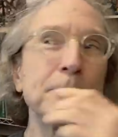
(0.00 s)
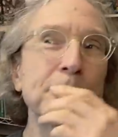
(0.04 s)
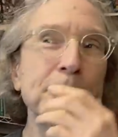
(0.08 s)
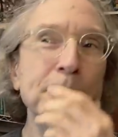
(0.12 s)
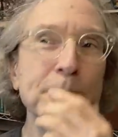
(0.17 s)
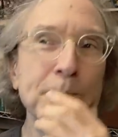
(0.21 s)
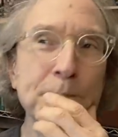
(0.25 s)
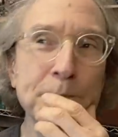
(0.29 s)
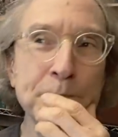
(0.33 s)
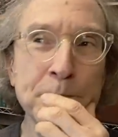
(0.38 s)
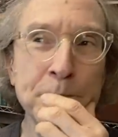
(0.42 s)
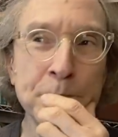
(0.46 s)

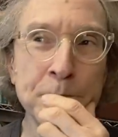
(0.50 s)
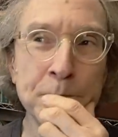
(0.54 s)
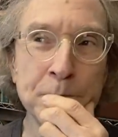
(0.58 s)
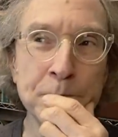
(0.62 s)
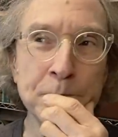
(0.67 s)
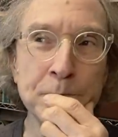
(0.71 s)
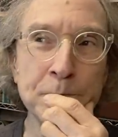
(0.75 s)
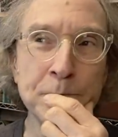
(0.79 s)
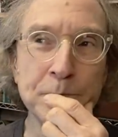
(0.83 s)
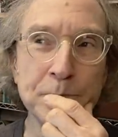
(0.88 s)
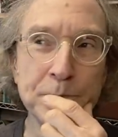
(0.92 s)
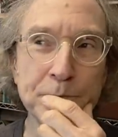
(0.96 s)

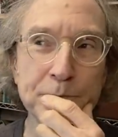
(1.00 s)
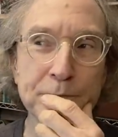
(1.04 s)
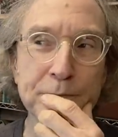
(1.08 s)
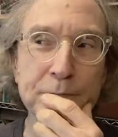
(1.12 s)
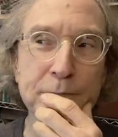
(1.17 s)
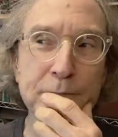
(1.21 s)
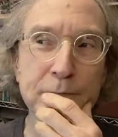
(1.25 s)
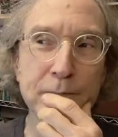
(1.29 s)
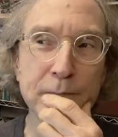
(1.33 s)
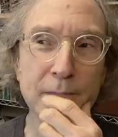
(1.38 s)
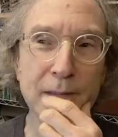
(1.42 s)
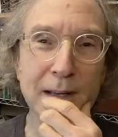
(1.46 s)

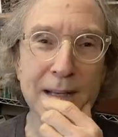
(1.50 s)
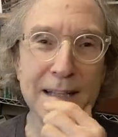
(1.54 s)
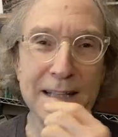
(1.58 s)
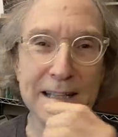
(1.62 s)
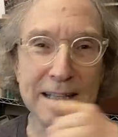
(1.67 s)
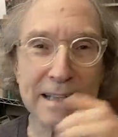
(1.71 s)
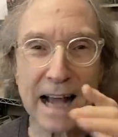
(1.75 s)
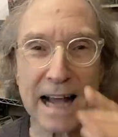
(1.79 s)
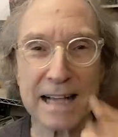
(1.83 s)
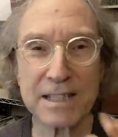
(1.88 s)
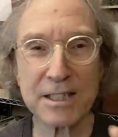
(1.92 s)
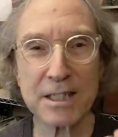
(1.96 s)

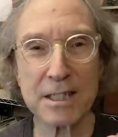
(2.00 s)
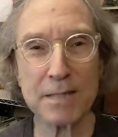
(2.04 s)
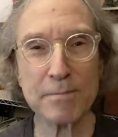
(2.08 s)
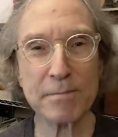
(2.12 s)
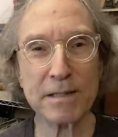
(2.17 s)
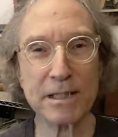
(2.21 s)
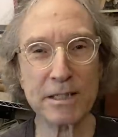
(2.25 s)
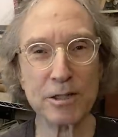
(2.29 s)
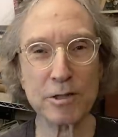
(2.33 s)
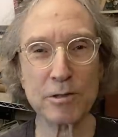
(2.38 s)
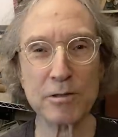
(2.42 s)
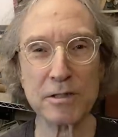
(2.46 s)
That's going to
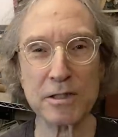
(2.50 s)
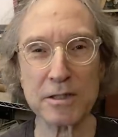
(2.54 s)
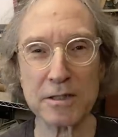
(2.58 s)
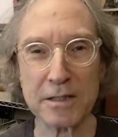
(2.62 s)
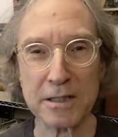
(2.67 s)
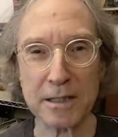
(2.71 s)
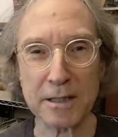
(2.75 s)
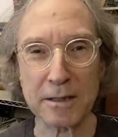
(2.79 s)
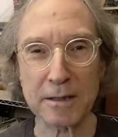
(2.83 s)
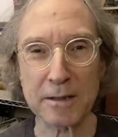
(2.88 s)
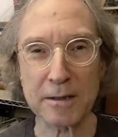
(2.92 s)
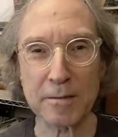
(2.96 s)
be
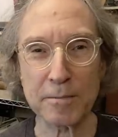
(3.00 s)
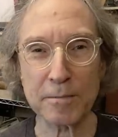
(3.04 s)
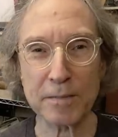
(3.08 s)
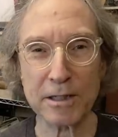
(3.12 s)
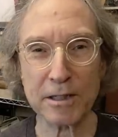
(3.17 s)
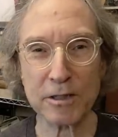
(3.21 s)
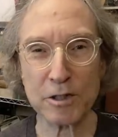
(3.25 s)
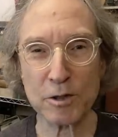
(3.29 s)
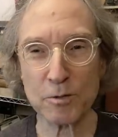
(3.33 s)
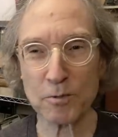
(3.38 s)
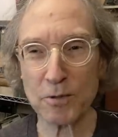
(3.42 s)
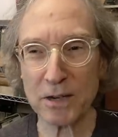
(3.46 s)
interesting
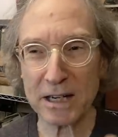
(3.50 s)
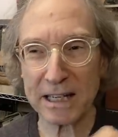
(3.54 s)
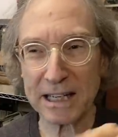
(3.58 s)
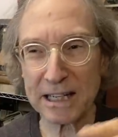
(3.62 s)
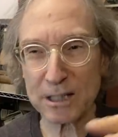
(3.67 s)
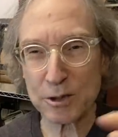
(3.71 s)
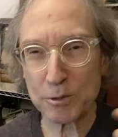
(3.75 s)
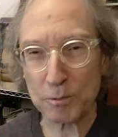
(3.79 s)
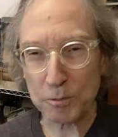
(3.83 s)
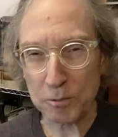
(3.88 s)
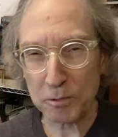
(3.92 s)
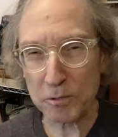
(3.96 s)
because when it
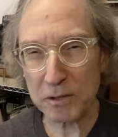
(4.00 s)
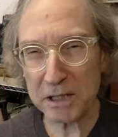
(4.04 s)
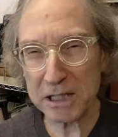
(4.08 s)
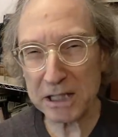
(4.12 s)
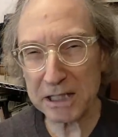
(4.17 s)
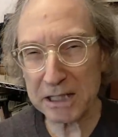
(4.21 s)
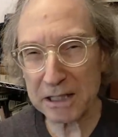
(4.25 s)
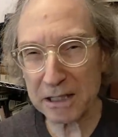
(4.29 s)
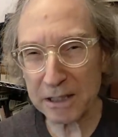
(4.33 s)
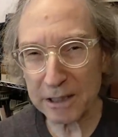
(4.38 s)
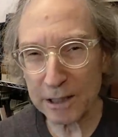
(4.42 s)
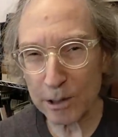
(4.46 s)
gets
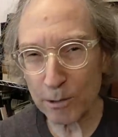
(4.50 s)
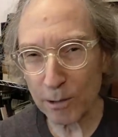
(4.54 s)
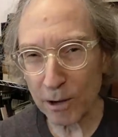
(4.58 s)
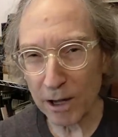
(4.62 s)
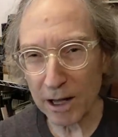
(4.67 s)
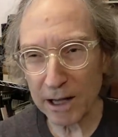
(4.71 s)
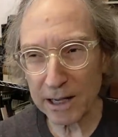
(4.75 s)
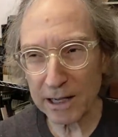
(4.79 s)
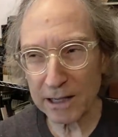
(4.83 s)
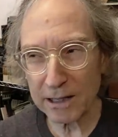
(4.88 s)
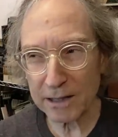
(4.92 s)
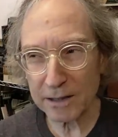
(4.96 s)
really
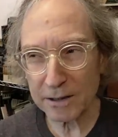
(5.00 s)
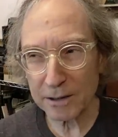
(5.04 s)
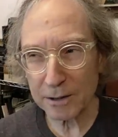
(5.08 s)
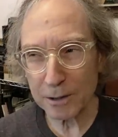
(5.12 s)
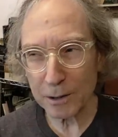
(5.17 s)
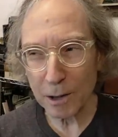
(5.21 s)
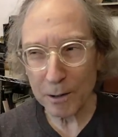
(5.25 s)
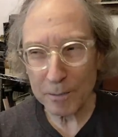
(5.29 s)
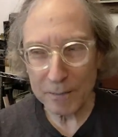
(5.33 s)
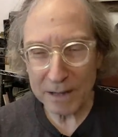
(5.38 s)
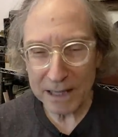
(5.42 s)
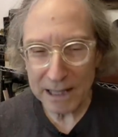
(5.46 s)
quiet, you
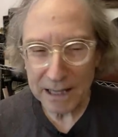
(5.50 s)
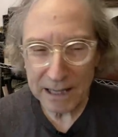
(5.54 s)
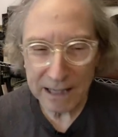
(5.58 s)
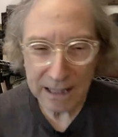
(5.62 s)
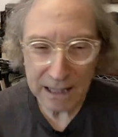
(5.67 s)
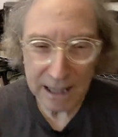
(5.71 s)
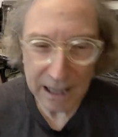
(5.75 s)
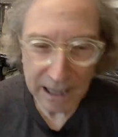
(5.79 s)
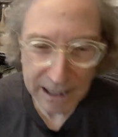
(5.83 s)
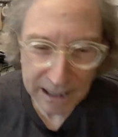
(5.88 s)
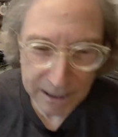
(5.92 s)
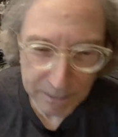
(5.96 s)
go, man,
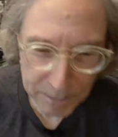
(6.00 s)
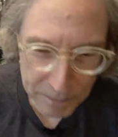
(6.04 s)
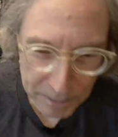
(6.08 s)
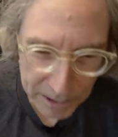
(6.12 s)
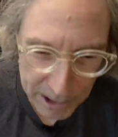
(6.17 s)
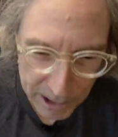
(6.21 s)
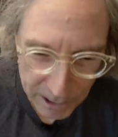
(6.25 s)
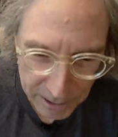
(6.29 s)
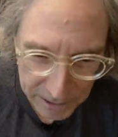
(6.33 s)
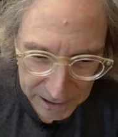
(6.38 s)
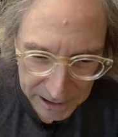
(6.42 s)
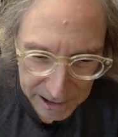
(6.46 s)
I can
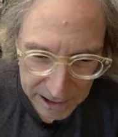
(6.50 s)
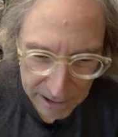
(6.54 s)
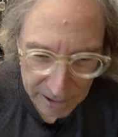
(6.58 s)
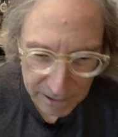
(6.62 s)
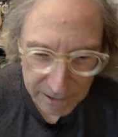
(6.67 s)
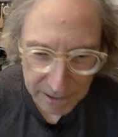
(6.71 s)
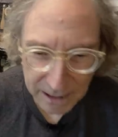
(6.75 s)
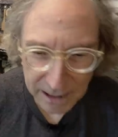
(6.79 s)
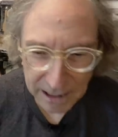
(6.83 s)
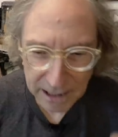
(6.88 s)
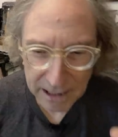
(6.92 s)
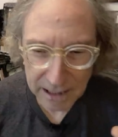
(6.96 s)
barely hear
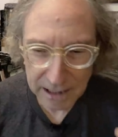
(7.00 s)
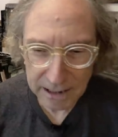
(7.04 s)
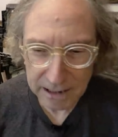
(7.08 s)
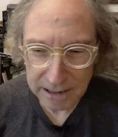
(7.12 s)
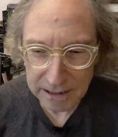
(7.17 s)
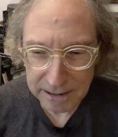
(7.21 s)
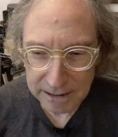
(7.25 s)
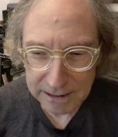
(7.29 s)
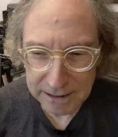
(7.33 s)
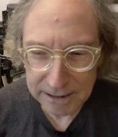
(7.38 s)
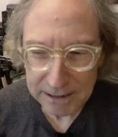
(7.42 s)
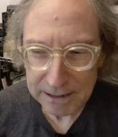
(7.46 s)
it.
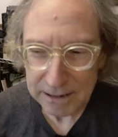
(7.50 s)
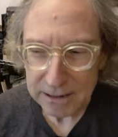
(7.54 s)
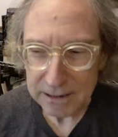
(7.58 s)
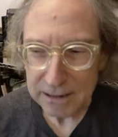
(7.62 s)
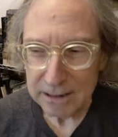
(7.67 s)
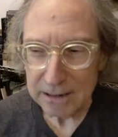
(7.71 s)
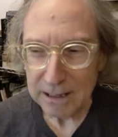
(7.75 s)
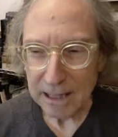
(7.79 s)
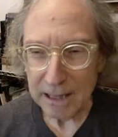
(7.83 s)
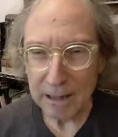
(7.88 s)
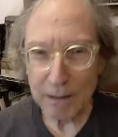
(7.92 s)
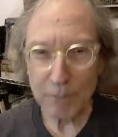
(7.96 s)

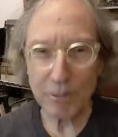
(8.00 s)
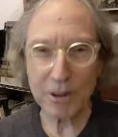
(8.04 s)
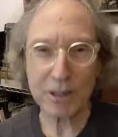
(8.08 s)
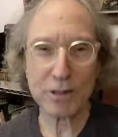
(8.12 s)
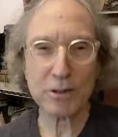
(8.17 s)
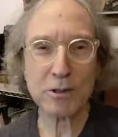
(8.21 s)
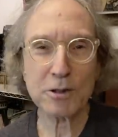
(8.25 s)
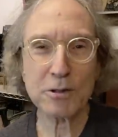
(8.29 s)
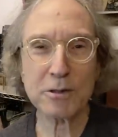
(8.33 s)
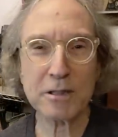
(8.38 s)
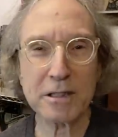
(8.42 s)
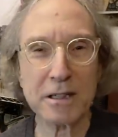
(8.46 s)
I want
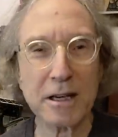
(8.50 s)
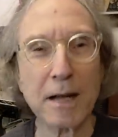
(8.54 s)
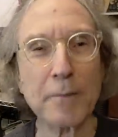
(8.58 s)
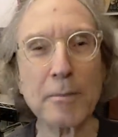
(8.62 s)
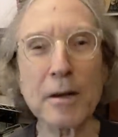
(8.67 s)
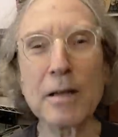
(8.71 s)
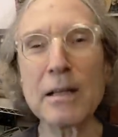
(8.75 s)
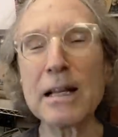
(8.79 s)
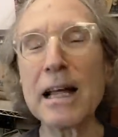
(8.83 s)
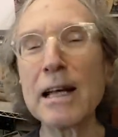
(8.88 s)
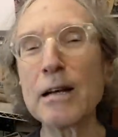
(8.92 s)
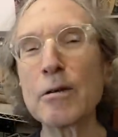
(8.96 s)
to turn it up.
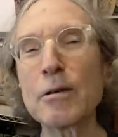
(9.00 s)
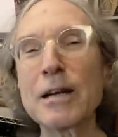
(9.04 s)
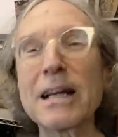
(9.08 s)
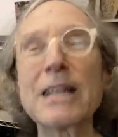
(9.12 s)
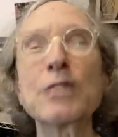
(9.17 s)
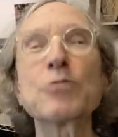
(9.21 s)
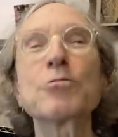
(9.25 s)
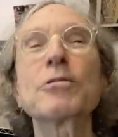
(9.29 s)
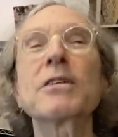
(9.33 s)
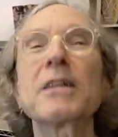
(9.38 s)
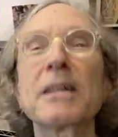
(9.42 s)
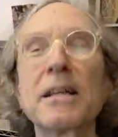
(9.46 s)
And then when it
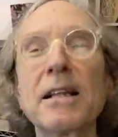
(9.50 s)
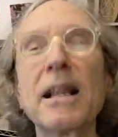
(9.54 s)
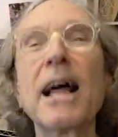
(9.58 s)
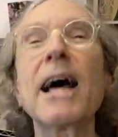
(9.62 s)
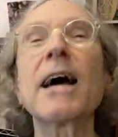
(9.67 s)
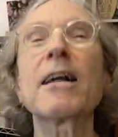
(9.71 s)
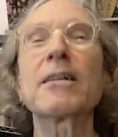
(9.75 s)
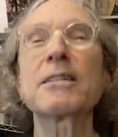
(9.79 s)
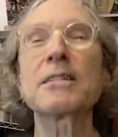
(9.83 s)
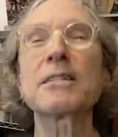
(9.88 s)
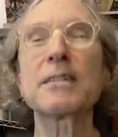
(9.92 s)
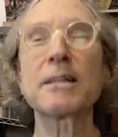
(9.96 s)
gets really
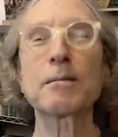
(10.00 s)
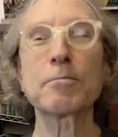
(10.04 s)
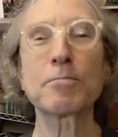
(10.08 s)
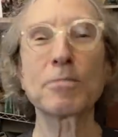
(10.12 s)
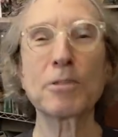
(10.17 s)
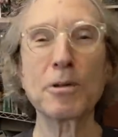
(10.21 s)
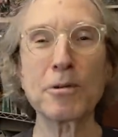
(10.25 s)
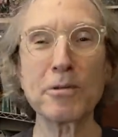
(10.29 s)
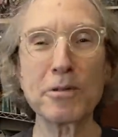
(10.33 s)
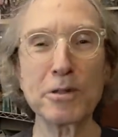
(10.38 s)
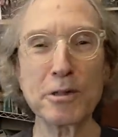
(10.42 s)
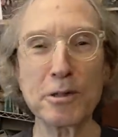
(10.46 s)
loud, it's like
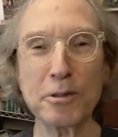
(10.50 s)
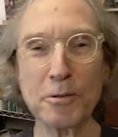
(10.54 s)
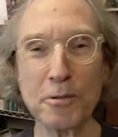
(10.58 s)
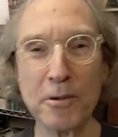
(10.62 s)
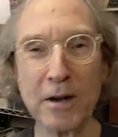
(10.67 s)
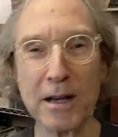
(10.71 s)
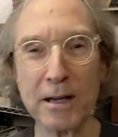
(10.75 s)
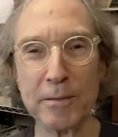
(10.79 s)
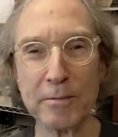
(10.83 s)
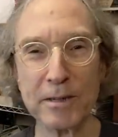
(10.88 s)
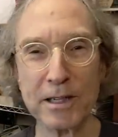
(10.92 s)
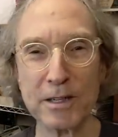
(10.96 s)
blowing you
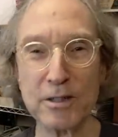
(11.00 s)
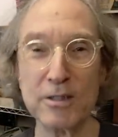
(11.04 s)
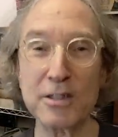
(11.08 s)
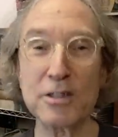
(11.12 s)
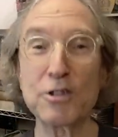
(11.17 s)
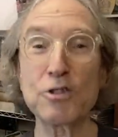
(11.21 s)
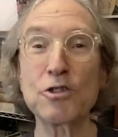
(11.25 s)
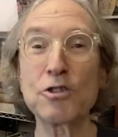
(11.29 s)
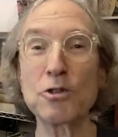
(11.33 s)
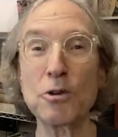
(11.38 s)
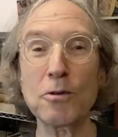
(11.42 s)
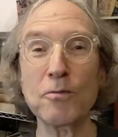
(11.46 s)
away because
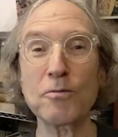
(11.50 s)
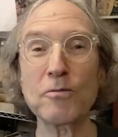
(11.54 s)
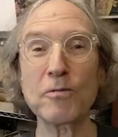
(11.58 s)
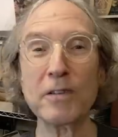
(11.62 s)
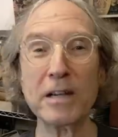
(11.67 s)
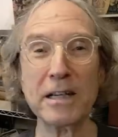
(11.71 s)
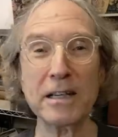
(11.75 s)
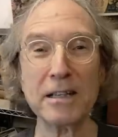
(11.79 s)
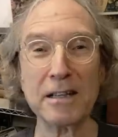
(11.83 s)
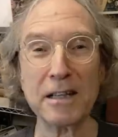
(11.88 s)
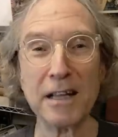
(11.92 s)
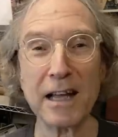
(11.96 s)
it's so
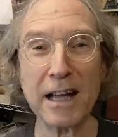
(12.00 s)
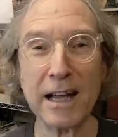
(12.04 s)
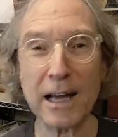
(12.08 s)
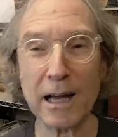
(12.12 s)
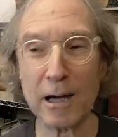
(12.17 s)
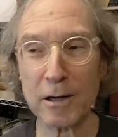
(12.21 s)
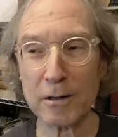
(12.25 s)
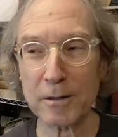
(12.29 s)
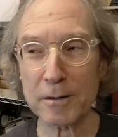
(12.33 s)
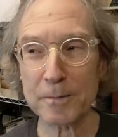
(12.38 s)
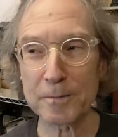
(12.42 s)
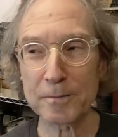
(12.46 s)
freaking loud.